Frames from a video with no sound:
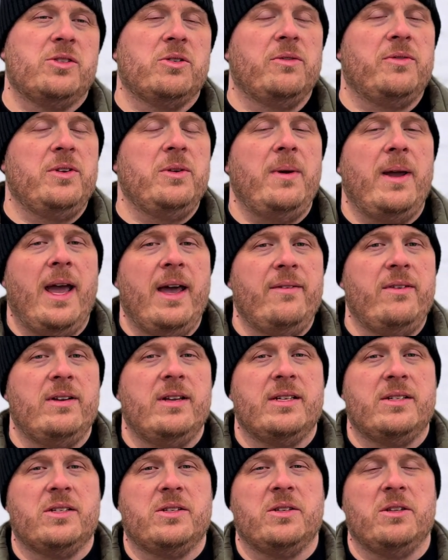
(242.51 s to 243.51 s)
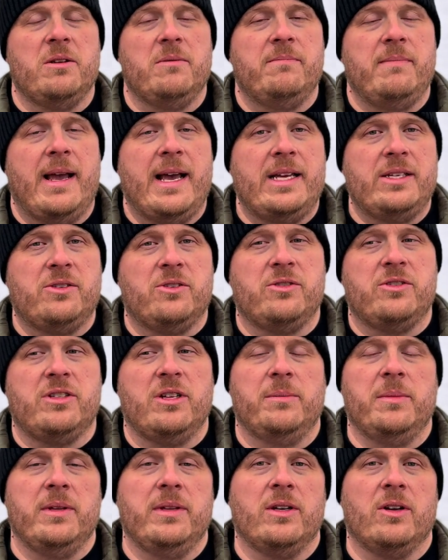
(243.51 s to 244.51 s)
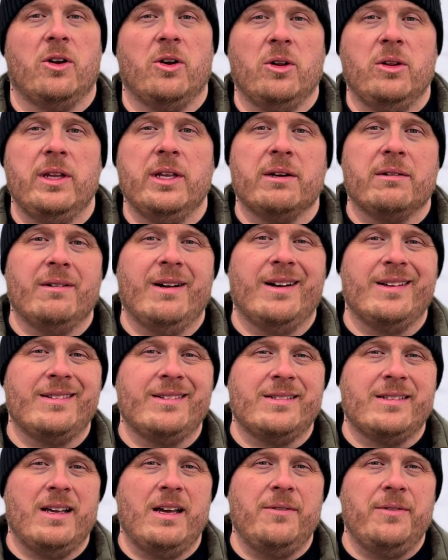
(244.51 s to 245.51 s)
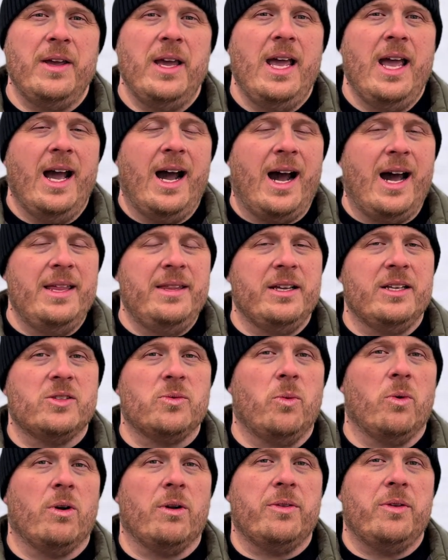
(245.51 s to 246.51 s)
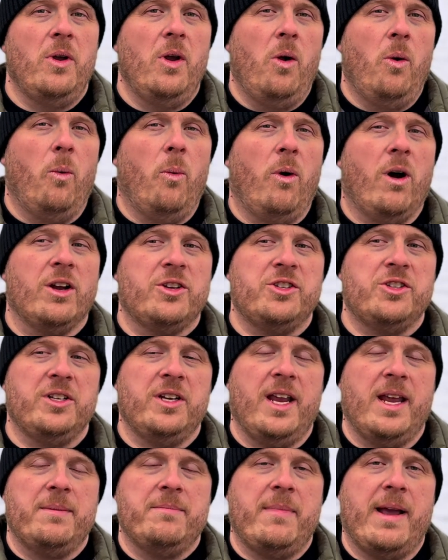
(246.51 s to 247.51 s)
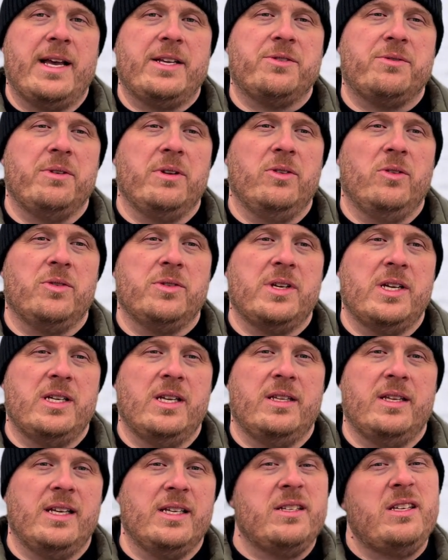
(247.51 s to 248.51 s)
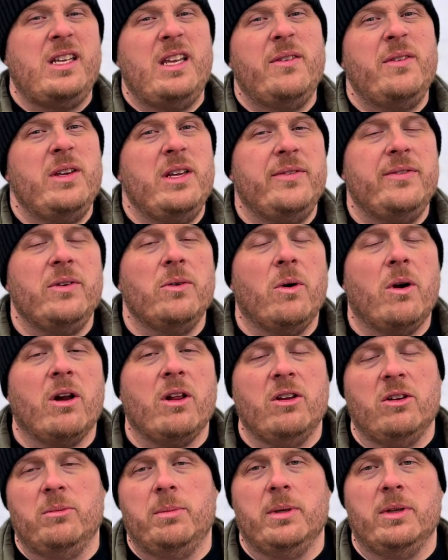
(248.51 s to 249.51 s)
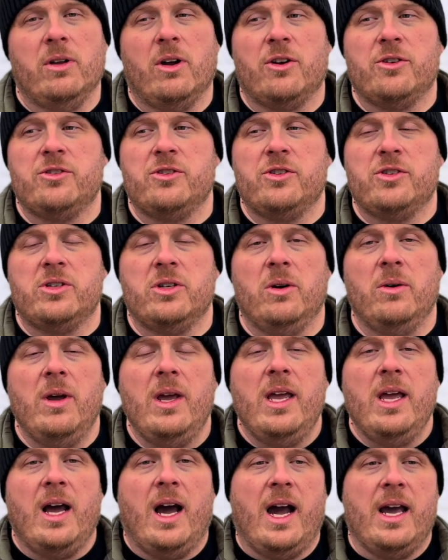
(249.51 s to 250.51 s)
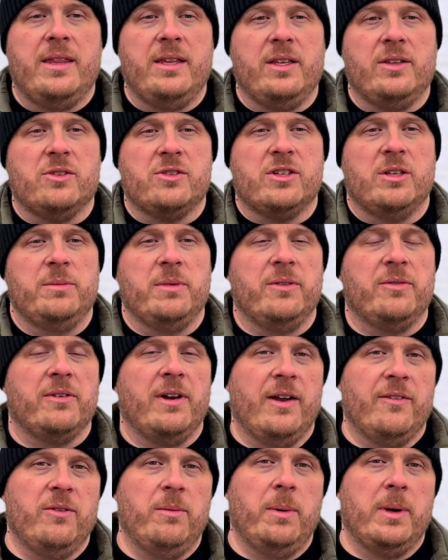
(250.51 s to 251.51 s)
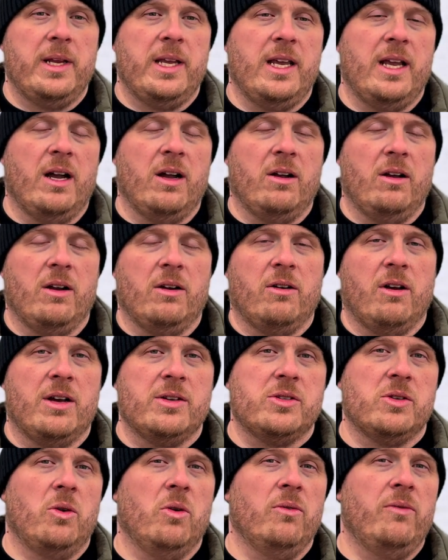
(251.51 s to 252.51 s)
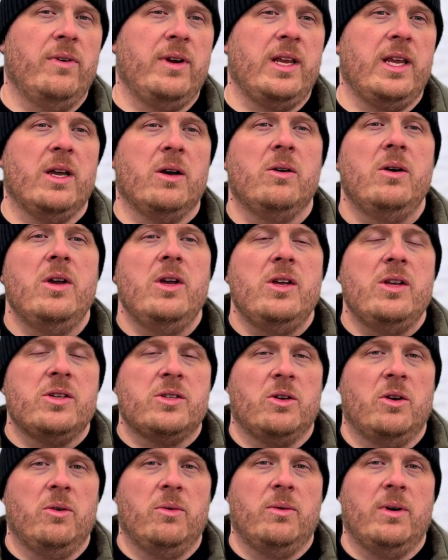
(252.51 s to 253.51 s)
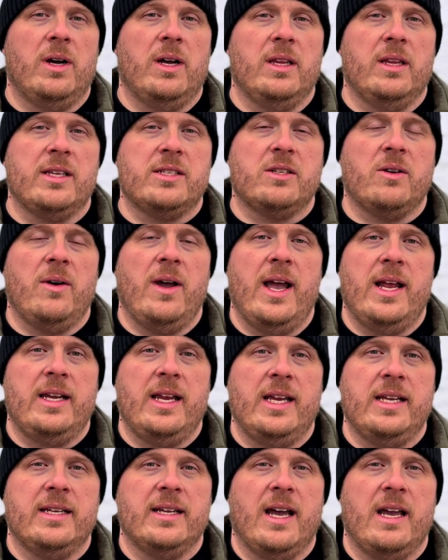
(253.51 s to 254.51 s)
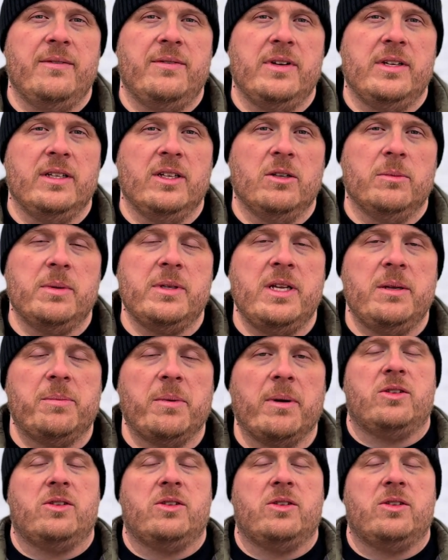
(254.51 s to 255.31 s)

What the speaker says: So if you haven't necessarily mastered some of the earlier on stuff, I think it's worth watching and mastering those kind of things, even if you are a little bit larger. So I think there's something for everybody across the whole video. So let's go ahead and dive in a little bit deeper.